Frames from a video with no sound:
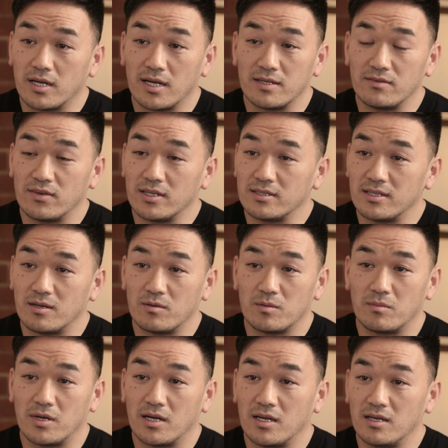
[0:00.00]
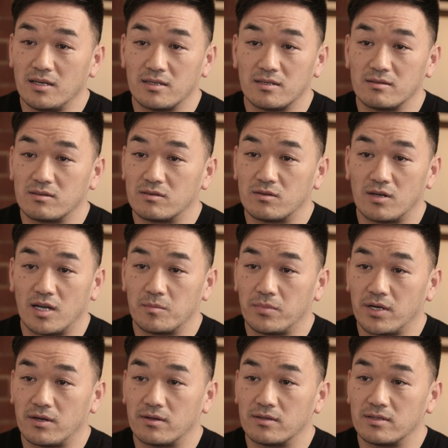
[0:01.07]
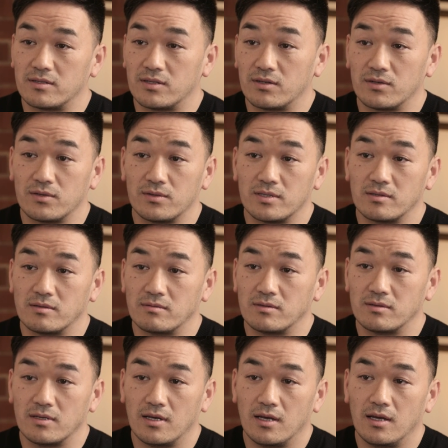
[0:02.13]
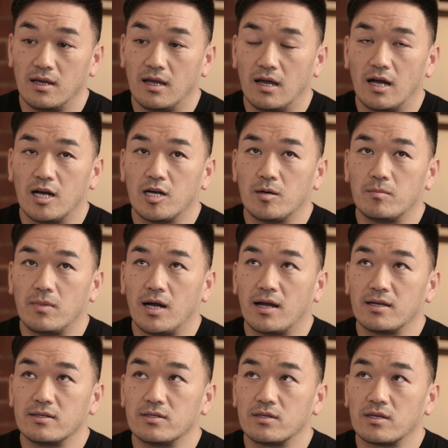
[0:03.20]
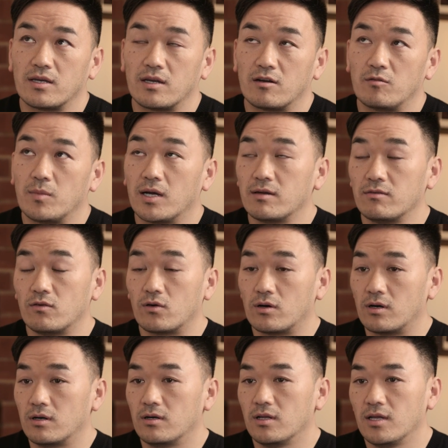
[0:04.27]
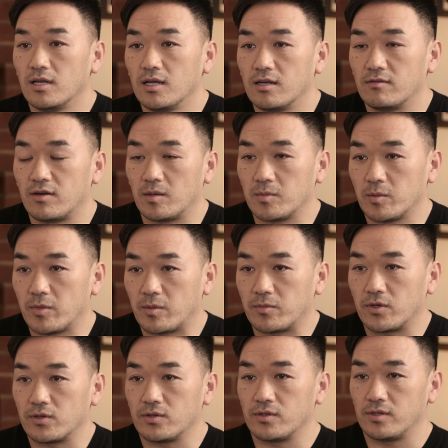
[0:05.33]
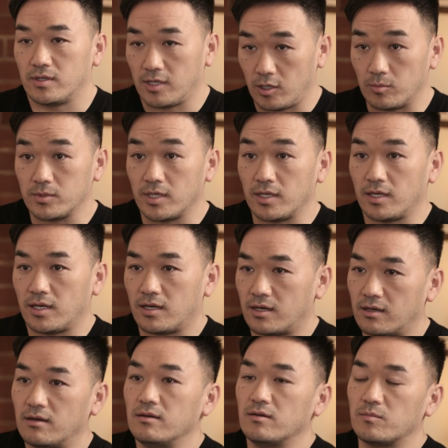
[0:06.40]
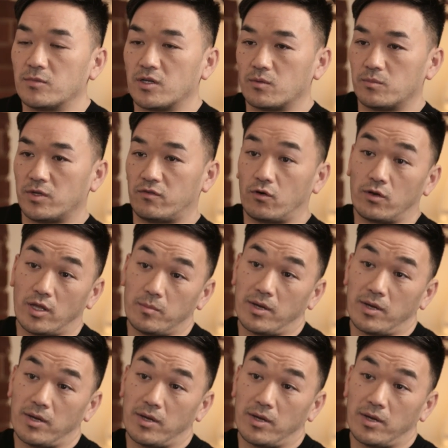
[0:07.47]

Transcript: I faced that with my grandparents too, and I took care of my 4 family members, helped take care before they